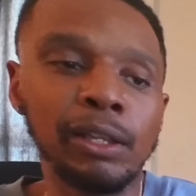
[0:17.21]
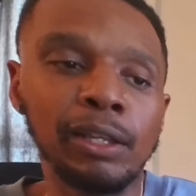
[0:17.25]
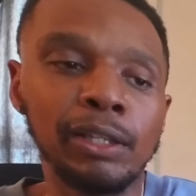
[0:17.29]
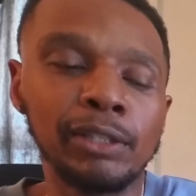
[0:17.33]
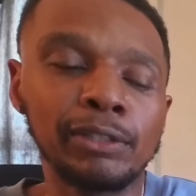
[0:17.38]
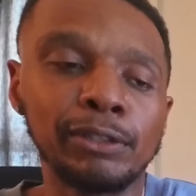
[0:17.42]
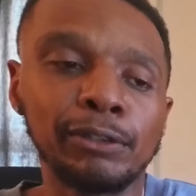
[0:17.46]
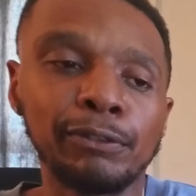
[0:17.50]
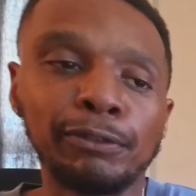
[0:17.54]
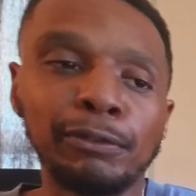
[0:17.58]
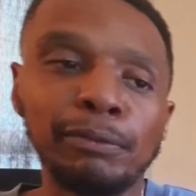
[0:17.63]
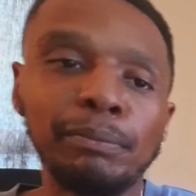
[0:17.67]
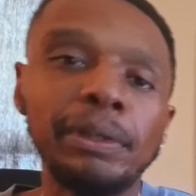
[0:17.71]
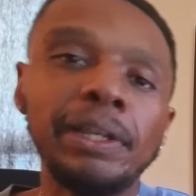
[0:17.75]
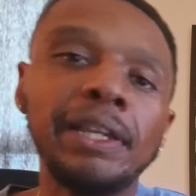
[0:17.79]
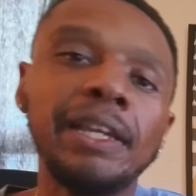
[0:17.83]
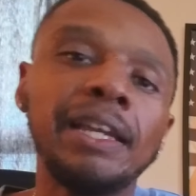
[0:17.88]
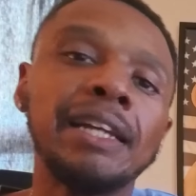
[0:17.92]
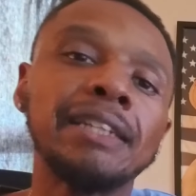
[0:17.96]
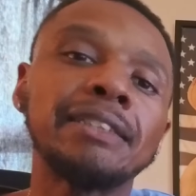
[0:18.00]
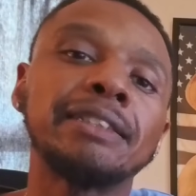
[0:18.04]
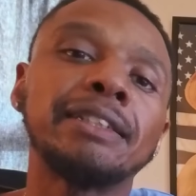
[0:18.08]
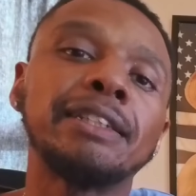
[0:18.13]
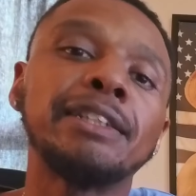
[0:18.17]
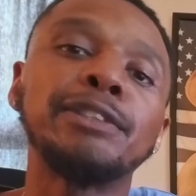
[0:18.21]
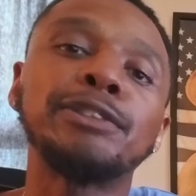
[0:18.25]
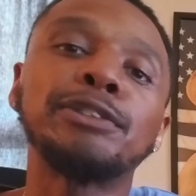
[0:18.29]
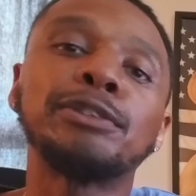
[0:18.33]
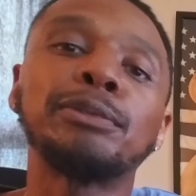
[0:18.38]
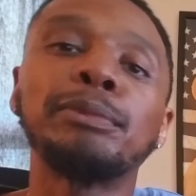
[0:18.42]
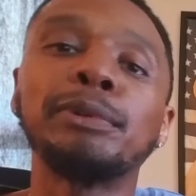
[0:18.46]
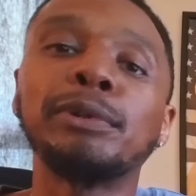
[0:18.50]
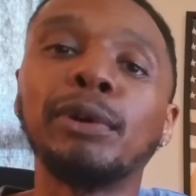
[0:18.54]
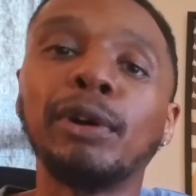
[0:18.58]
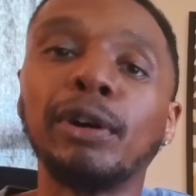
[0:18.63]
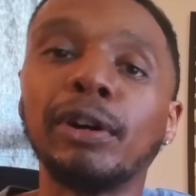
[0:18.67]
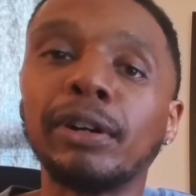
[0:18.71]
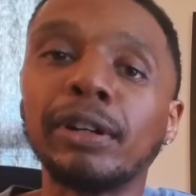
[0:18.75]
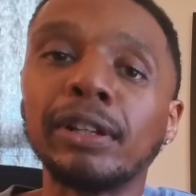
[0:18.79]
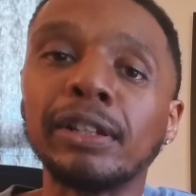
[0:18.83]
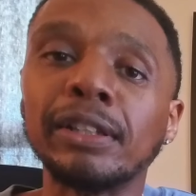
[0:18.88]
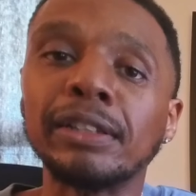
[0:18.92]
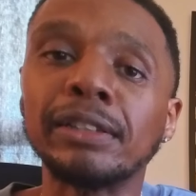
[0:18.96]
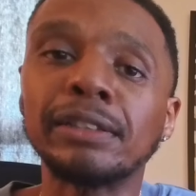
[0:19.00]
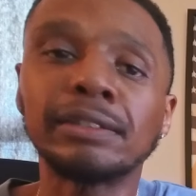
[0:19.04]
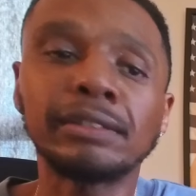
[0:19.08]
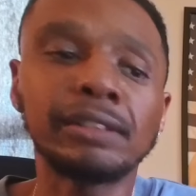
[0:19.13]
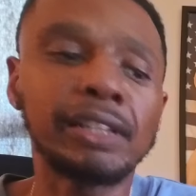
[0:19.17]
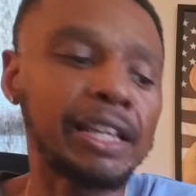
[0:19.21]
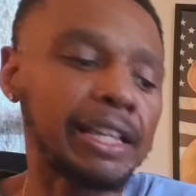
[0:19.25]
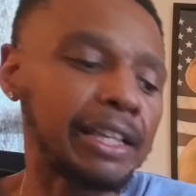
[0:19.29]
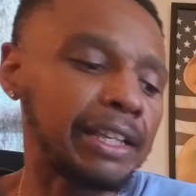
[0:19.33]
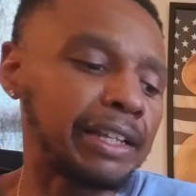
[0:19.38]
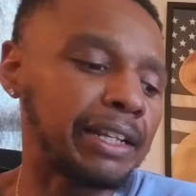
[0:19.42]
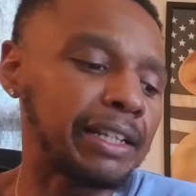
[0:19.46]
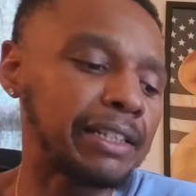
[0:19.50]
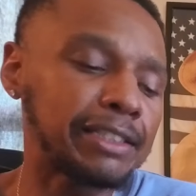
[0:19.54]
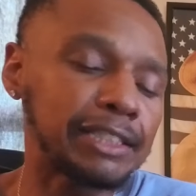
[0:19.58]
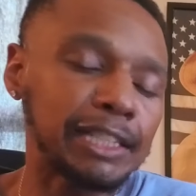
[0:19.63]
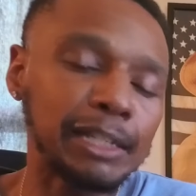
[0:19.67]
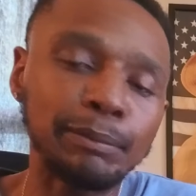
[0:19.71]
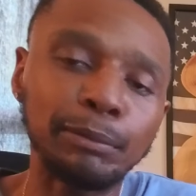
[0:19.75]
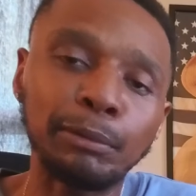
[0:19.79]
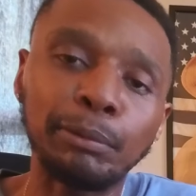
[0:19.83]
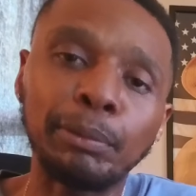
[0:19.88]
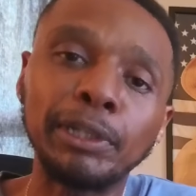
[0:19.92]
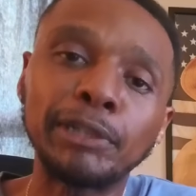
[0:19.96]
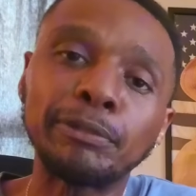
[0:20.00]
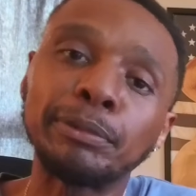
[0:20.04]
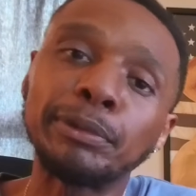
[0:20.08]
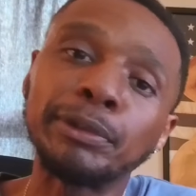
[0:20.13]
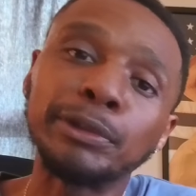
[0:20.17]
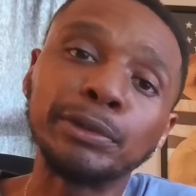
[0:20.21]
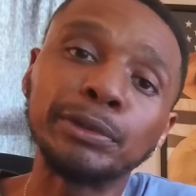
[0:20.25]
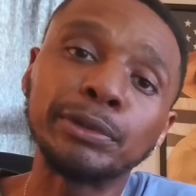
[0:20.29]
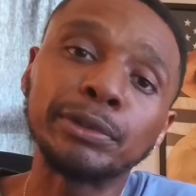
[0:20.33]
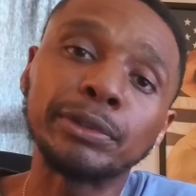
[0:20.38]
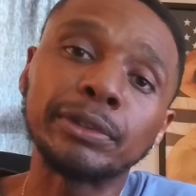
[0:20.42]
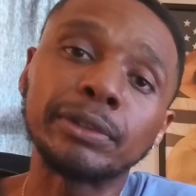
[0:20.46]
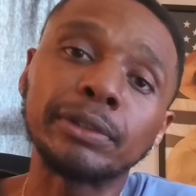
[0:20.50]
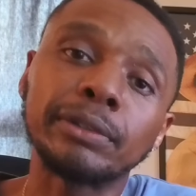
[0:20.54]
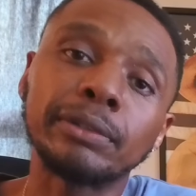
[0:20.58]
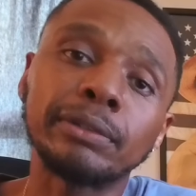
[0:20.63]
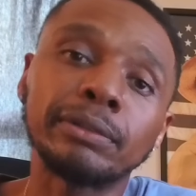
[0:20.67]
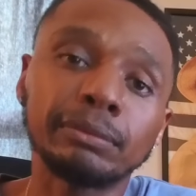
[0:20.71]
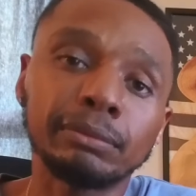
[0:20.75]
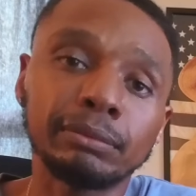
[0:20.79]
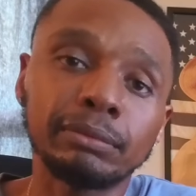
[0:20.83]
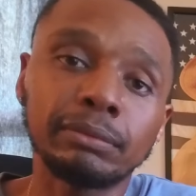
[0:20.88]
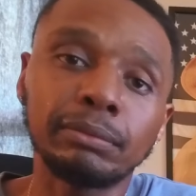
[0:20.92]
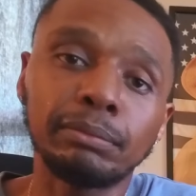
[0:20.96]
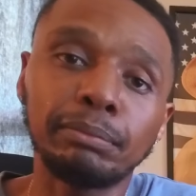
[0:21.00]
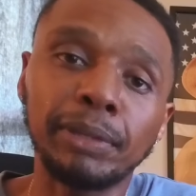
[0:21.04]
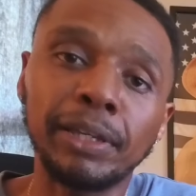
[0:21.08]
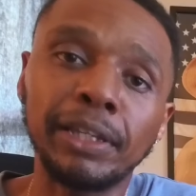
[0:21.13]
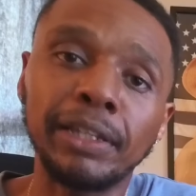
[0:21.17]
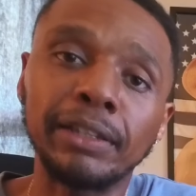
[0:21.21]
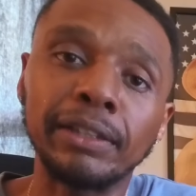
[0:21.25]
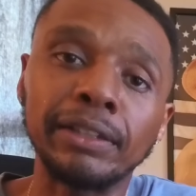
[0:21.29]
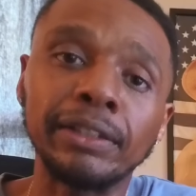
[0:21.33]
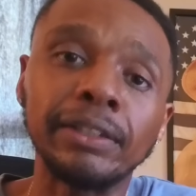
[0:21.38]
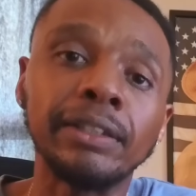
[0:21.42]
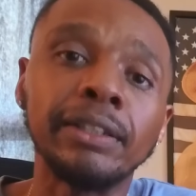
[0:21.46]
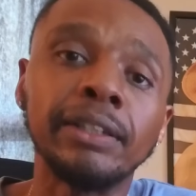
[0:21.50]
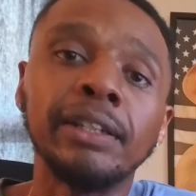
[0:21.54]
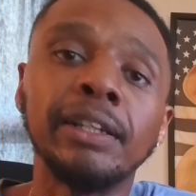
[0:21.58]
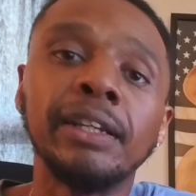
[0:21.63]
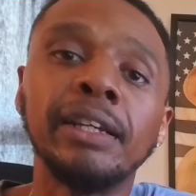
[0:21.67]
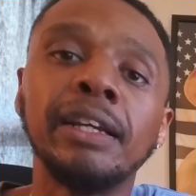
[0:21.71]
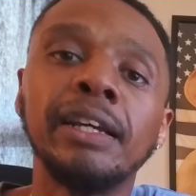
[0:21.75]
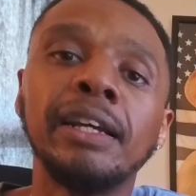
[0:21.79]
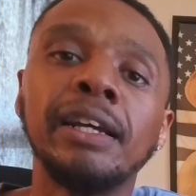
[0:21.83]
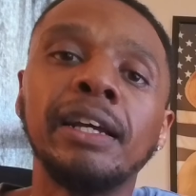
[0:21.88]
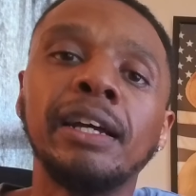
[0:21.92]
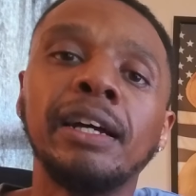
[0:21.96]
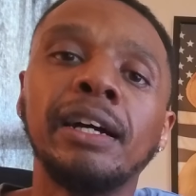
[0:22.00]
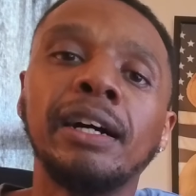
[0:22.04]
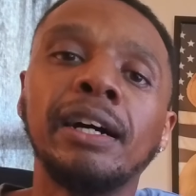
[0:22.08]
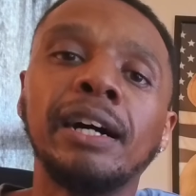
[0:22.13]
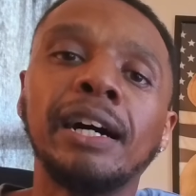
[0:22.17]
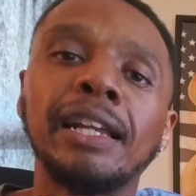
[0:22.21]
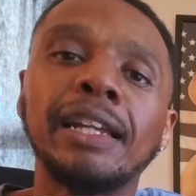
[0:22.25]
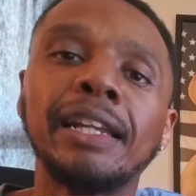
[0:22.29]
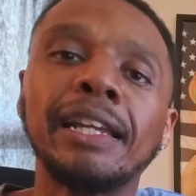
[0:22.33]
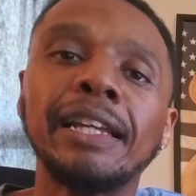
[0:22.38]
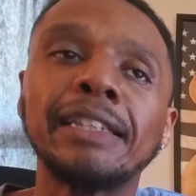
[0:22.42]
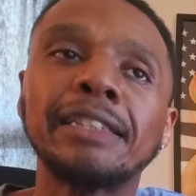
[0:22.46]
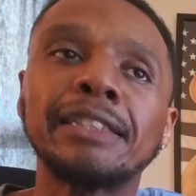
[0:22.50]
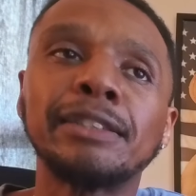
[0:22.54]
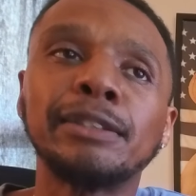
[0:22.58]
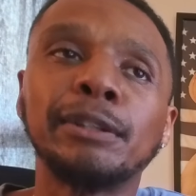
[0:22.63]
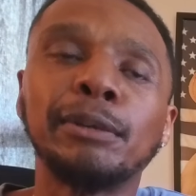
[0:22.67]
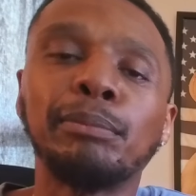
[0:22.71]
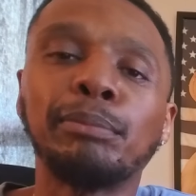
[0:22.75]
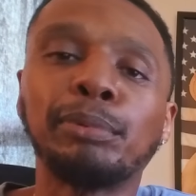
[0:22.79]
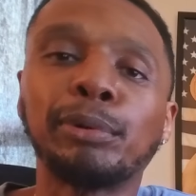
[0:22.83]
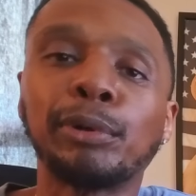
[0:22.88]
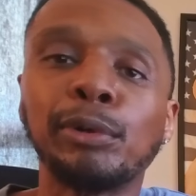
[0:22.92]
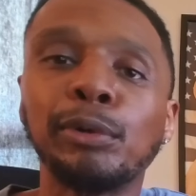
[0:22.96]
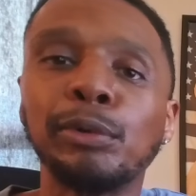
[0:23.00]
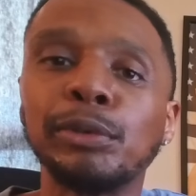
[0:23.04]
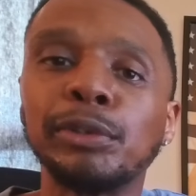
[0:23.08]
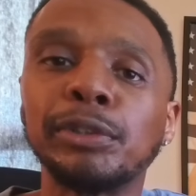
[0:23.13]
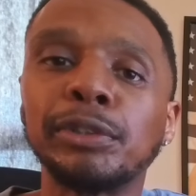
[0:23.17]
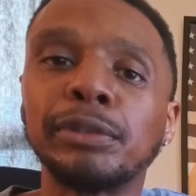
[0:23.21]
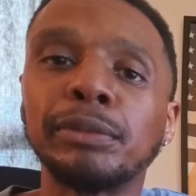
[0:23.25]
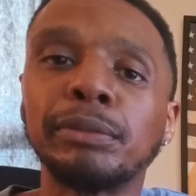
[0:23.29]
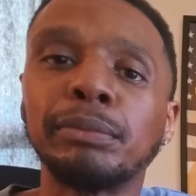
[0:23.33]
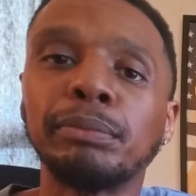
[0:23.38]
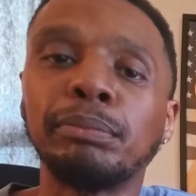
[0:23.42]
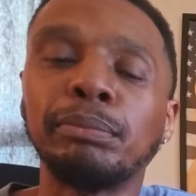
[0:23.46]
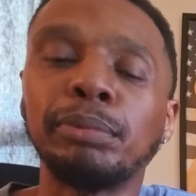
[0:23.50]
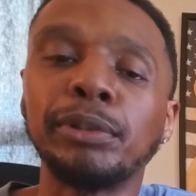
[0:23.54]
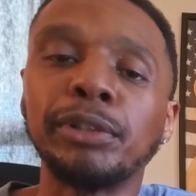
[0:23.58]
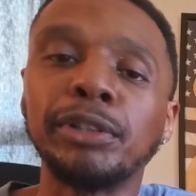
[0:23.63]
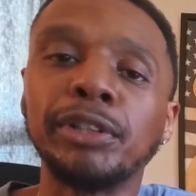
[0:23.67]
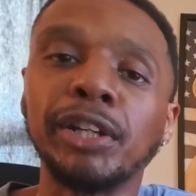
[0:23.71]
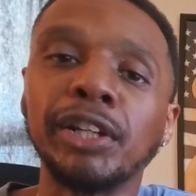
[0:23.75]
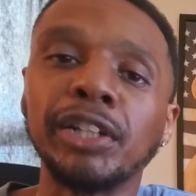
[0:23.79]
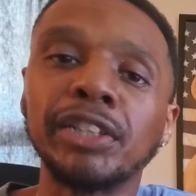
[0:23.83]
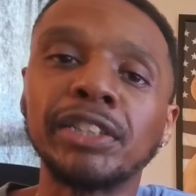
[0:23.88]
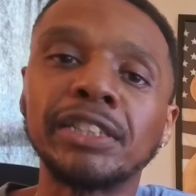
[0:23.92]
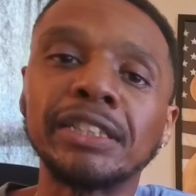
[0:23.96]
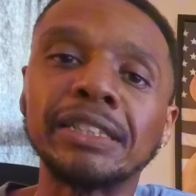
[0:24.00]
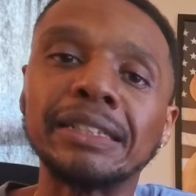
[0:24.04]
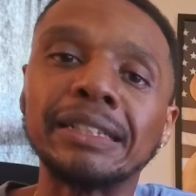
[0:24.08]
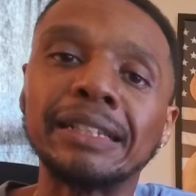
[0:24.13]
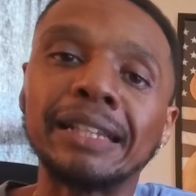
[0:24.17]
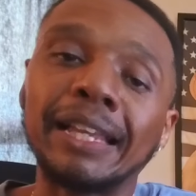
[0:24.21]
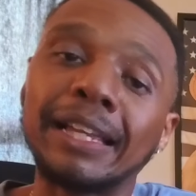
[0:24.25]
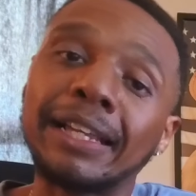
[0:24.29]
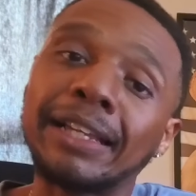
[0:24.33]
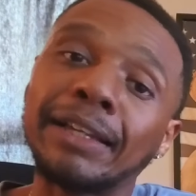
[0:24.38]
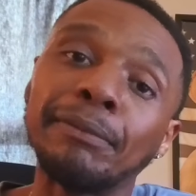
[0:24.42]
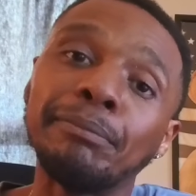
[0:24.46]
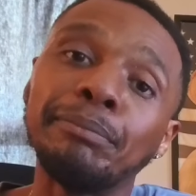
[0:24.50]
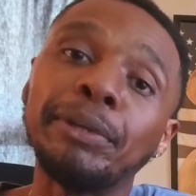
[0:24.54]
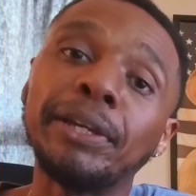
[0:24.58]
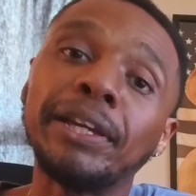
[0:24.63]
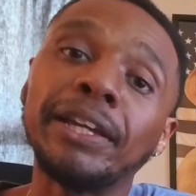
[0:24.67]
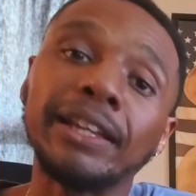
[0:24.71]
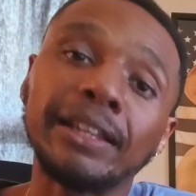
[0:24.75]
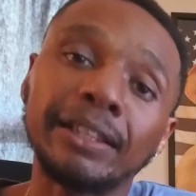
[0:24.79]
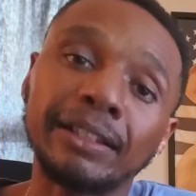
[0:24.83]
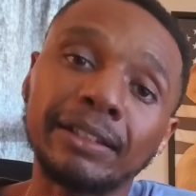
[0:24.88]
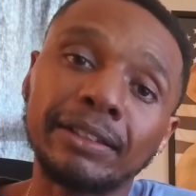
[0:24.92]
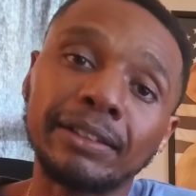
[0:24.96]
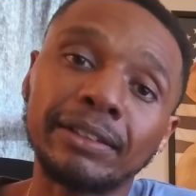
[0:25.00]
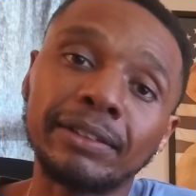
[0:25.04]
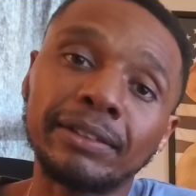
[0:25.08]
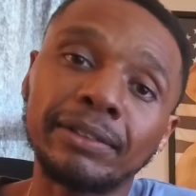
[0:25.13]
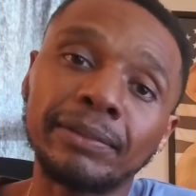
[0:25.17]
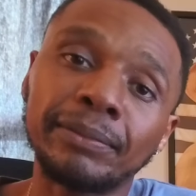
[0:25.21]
So for me as an instrumental artist and a sample-based producer mainly, I like to approach production like a band.